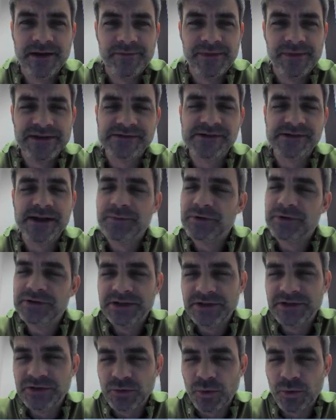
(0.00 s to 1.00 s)
Basically, I put it
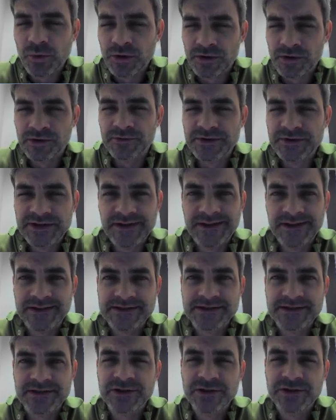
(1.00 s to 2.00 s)
in an order of
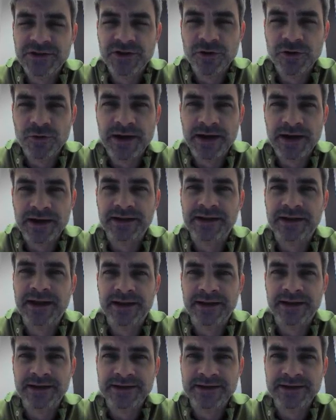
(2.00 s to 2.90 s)
10 so that you can go back and add